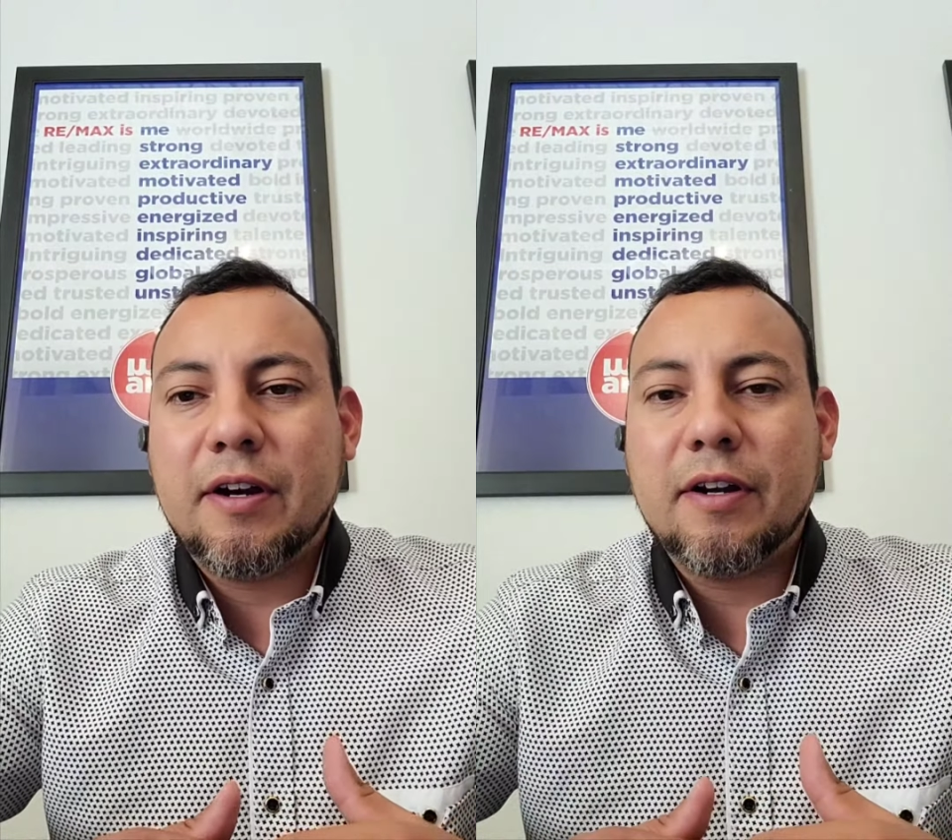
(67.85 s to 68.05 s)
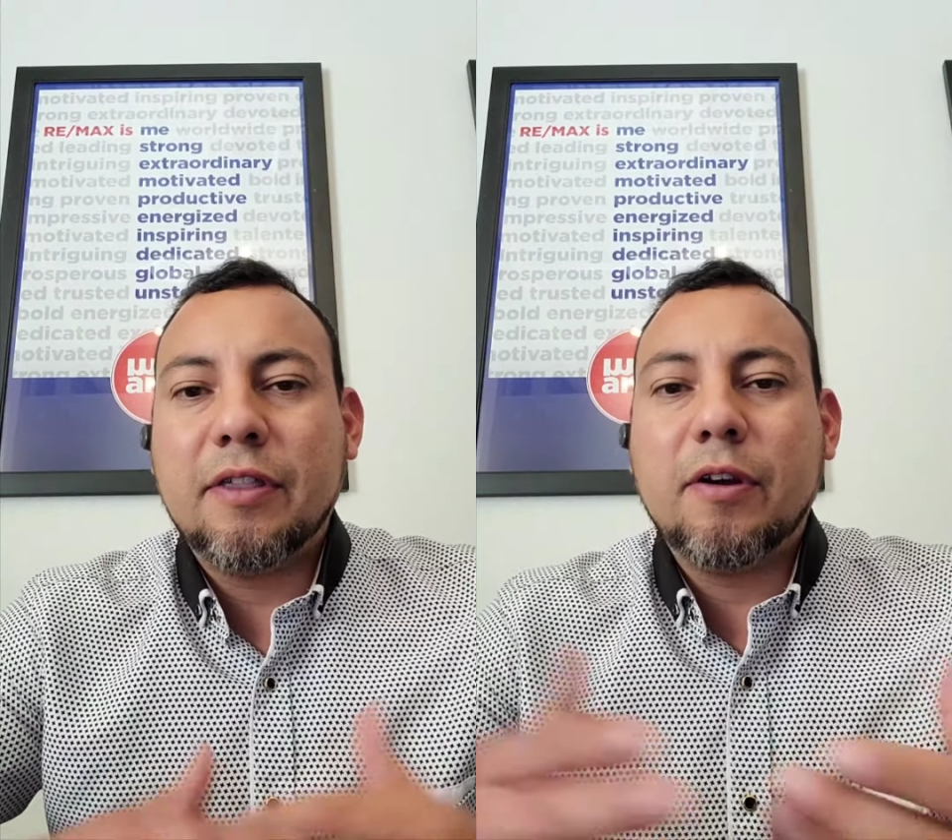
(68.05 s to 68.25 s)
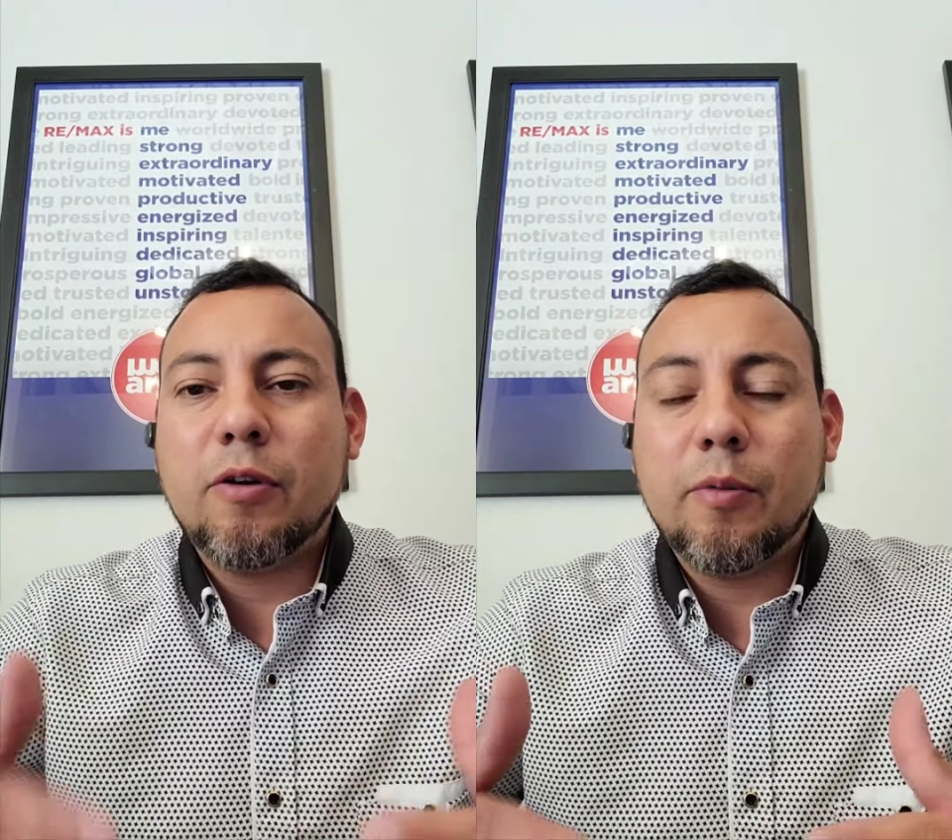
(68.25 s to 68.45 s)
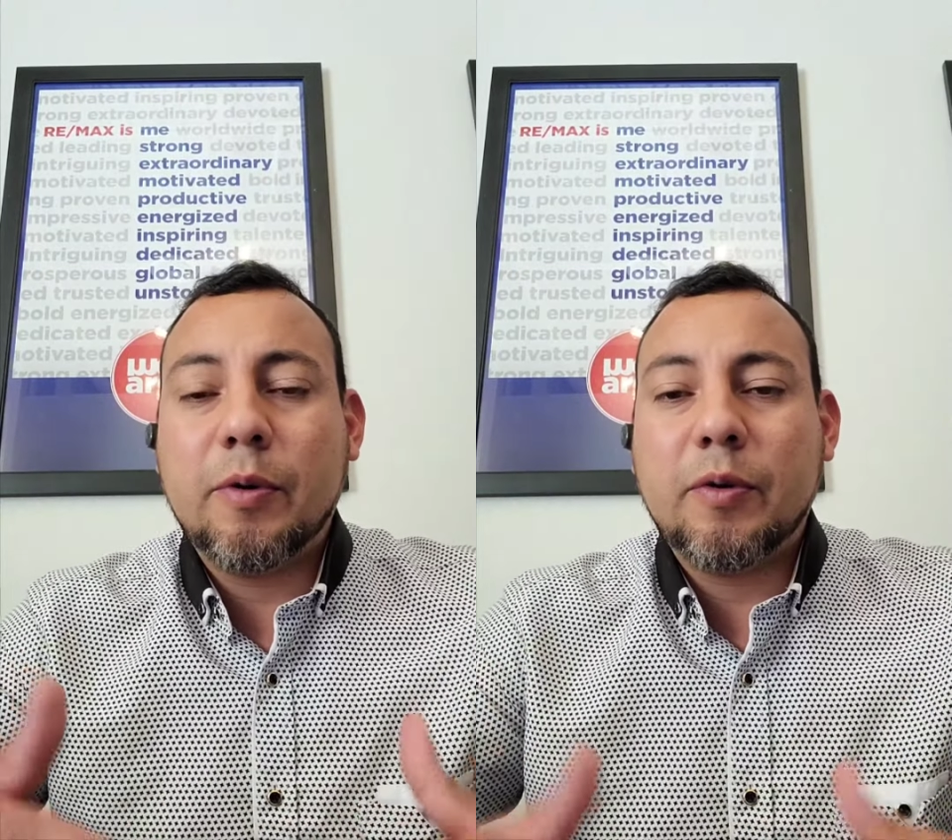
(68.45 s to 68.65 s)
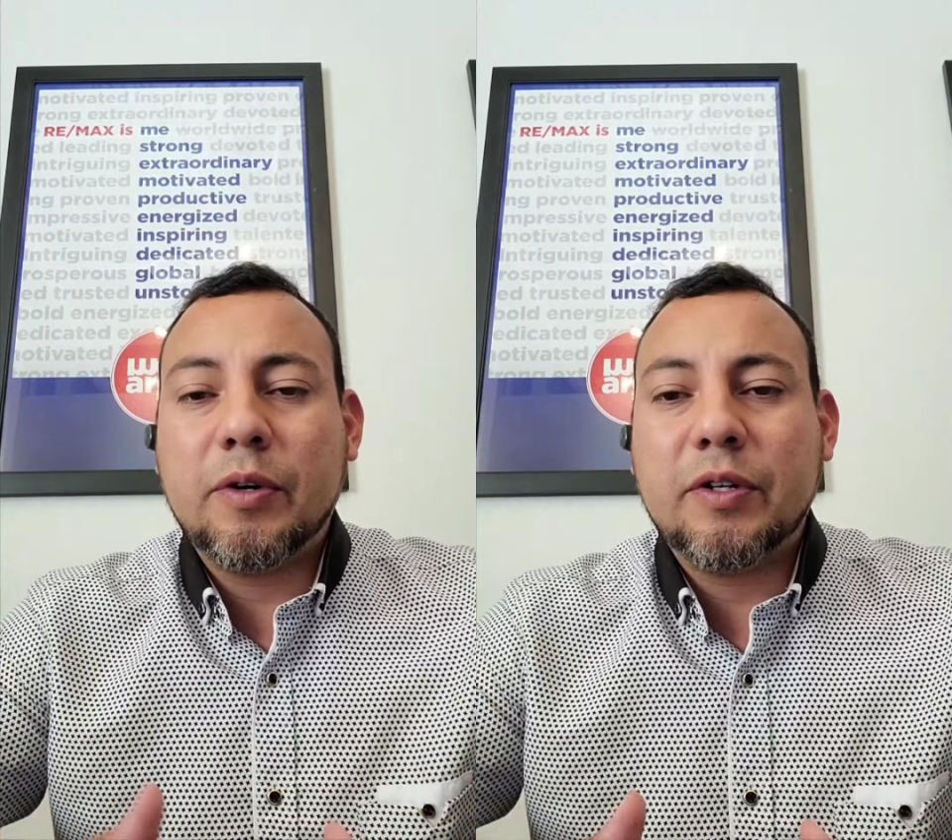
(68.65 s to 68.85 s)
on the
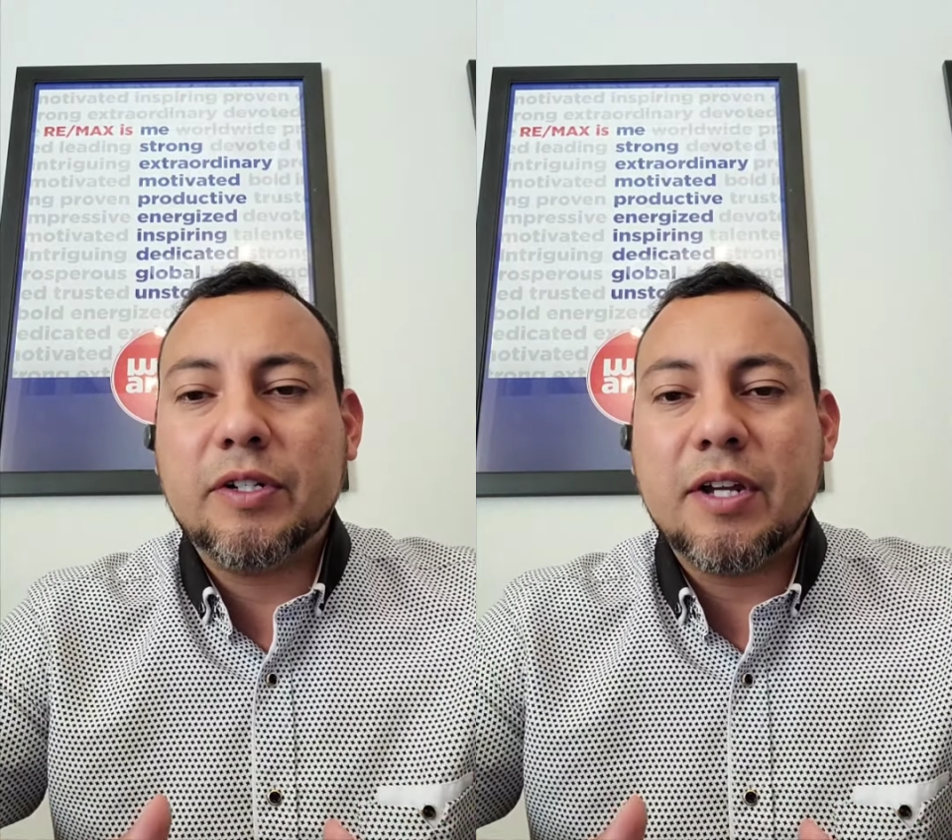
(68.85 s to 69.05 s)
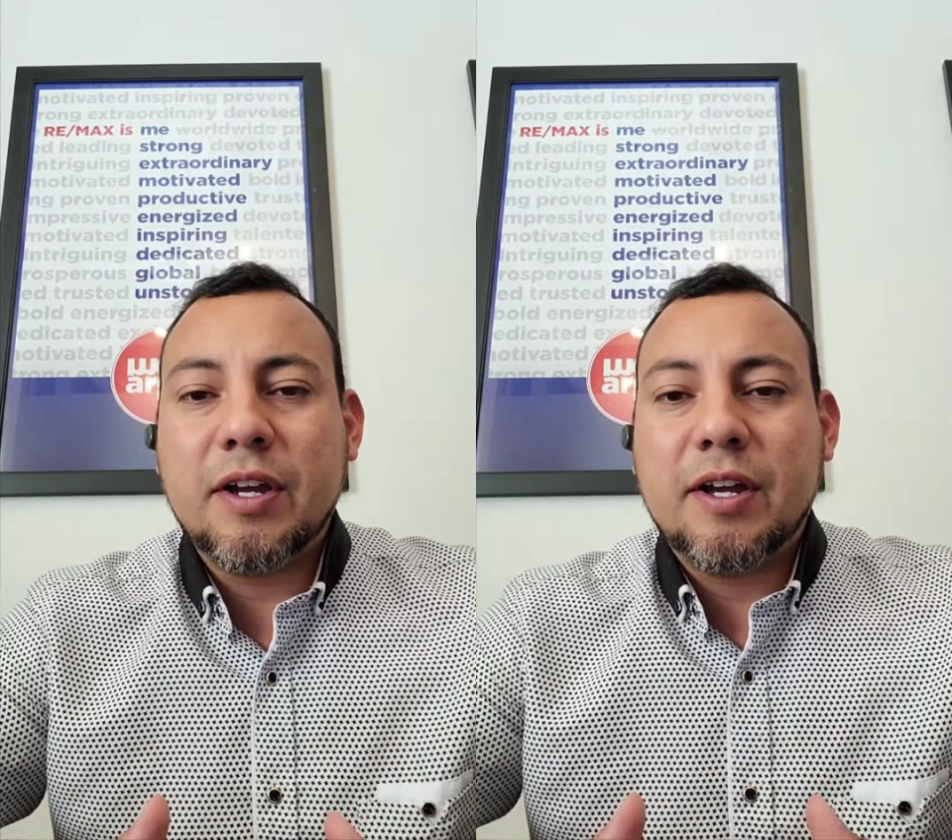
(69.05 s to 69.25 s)
homeowners